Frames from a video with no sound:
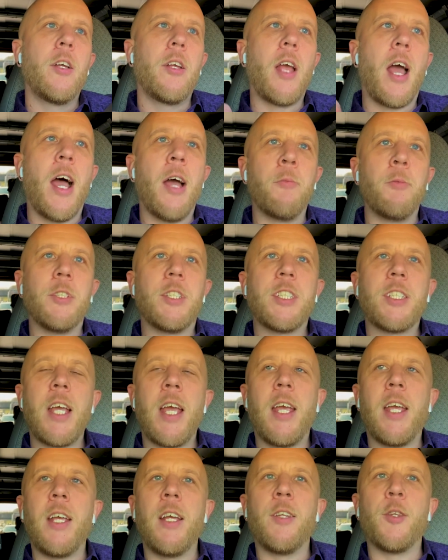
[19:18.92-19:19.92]
I would
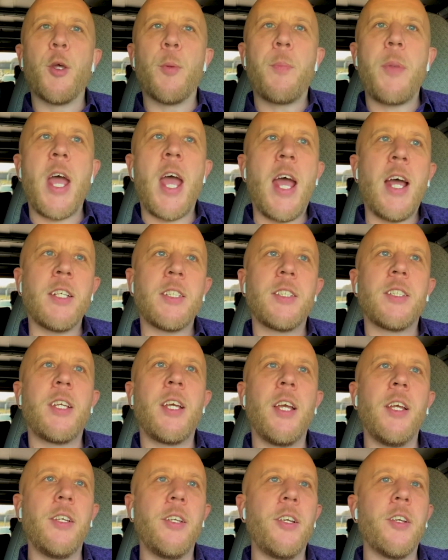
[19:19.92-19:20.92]
say in the past
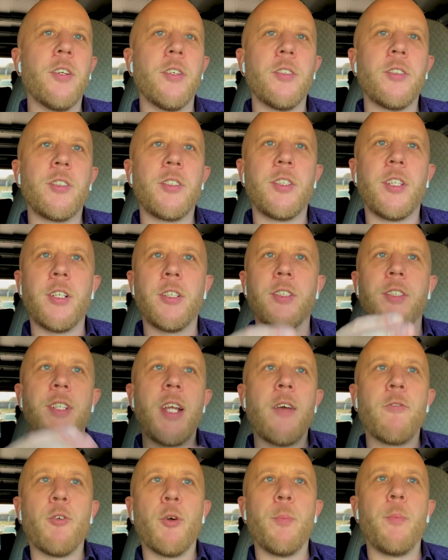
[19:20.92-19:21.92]
10 years, there's
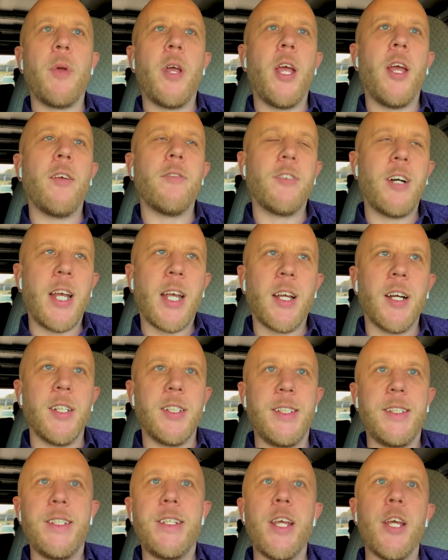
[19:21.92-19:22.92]
never been like a
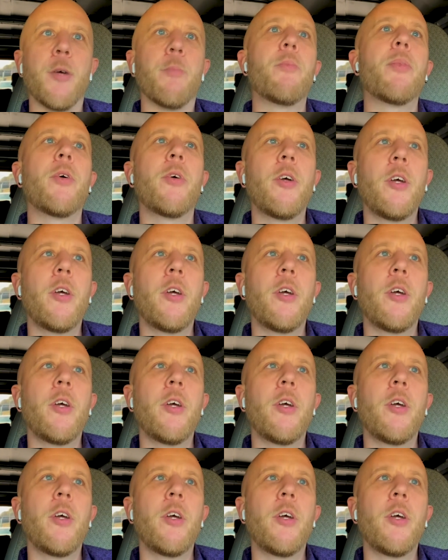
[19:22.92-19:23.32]
dip.